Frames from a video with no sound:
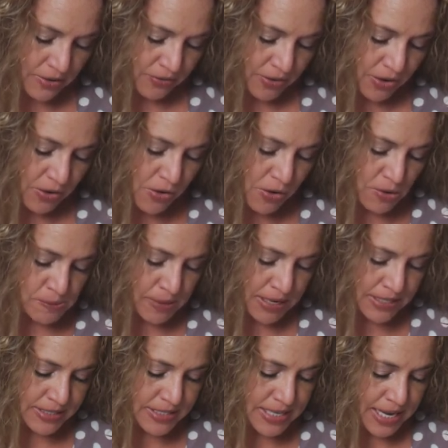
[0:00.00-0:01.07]
For
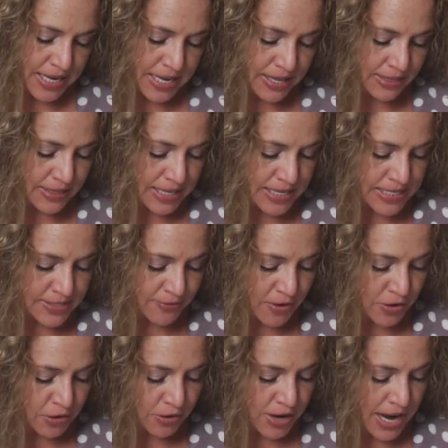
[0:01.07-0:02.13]
Coleman, taking these
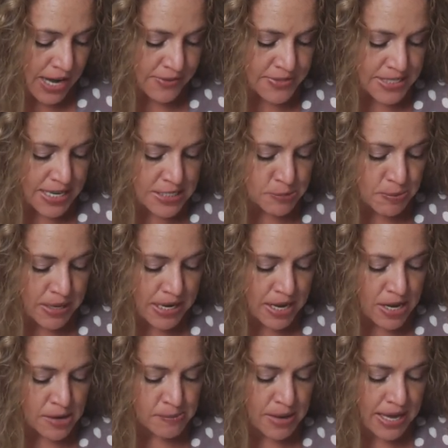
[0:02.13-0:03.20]
photographs has
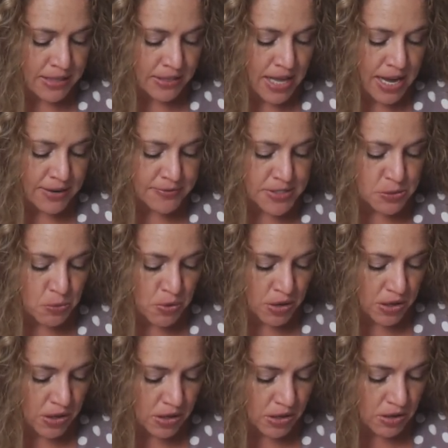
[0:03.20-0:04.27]
become a life's
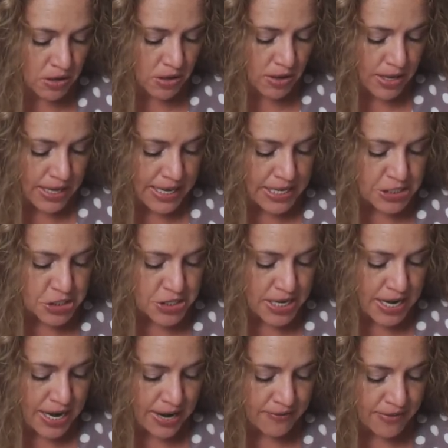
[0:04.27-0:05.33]
work. Each
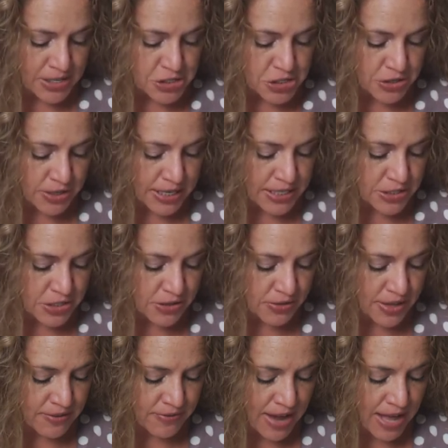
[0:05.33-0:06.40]
day I venture into
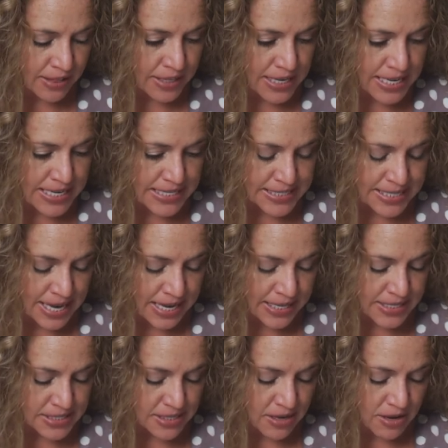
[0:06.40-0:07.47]
the valley, he
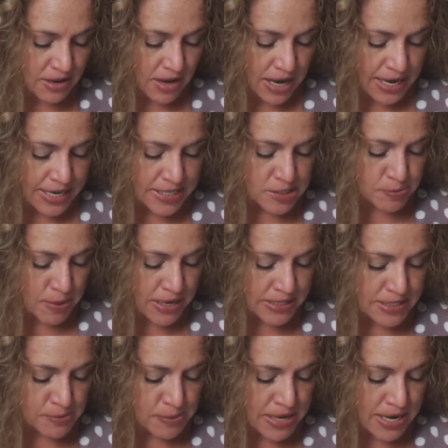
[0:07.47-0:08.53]
says, I
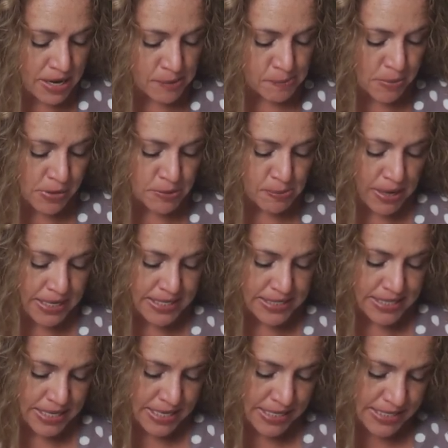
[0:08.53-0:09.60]
expect to be humbled by
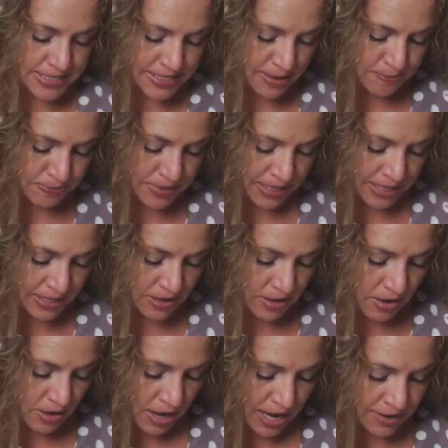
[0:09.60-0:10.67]
seeing something
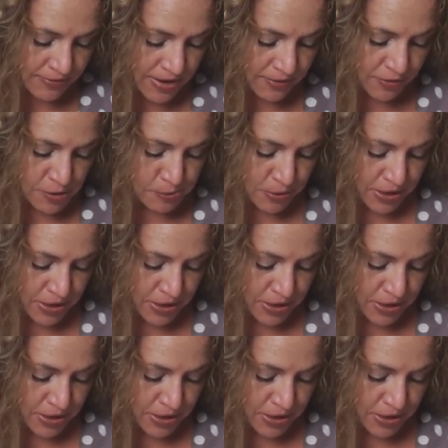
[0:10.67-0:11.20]
I've never